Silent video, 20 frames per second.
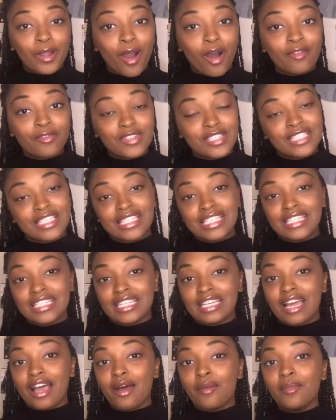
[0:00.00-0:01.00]
conferences,
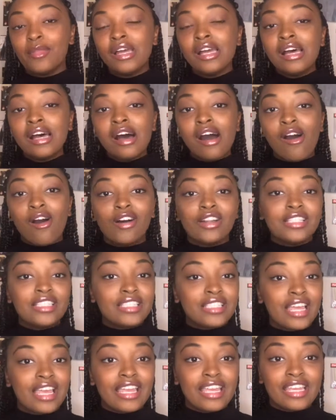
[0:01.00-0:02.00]
and I'm on
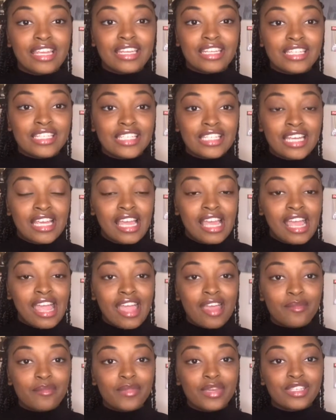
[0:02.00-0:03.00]
stage
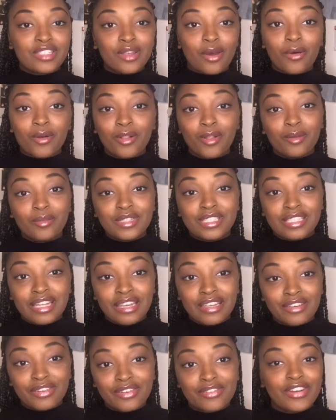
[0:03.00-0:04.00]
at Miss Oklahoma
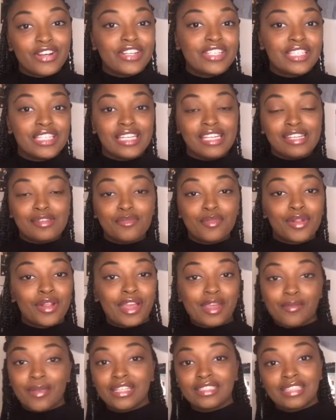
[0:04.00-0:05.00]
State University
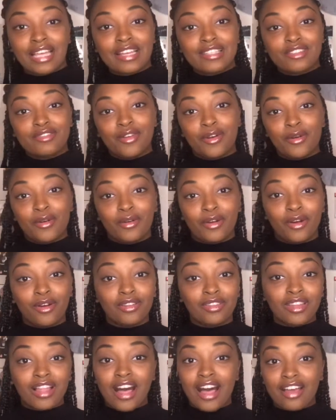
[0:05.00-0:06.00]
playing my saxophone
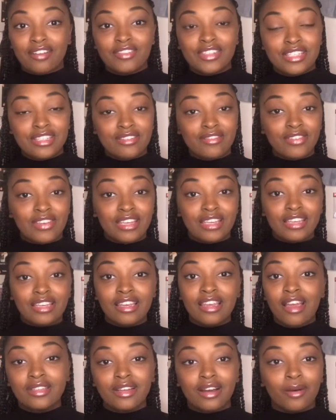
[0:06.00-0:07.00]
on live
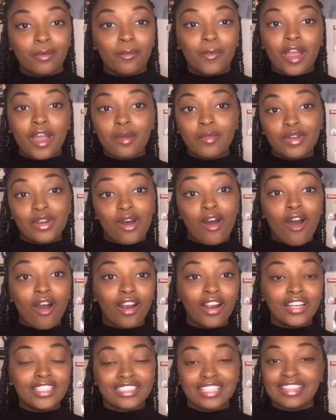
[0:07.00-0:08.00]
TV, on
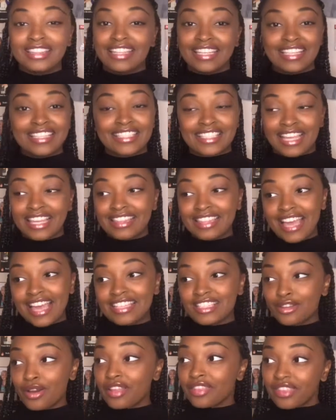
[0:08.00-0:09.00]
webinars and things like
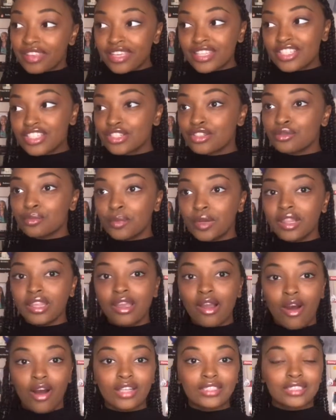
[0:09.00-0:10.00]
that. So I think it's just
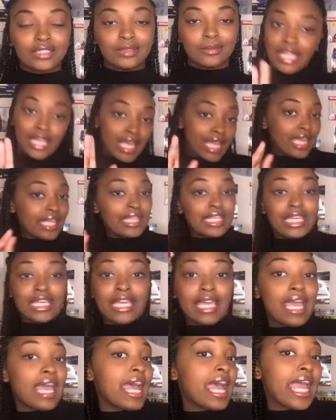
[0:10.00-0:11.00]
really awesome. And the
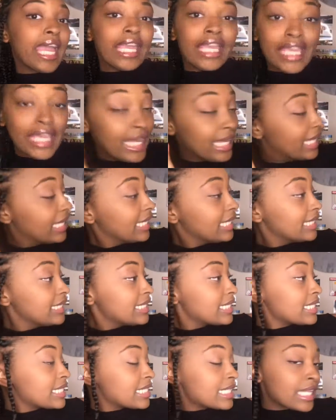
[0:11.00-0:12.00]
gag
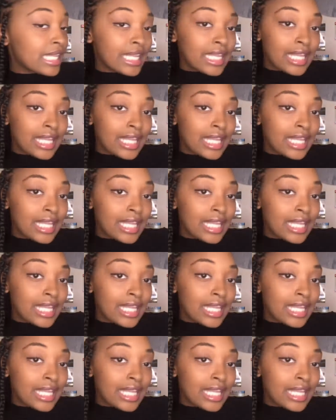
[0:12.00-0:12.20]
is,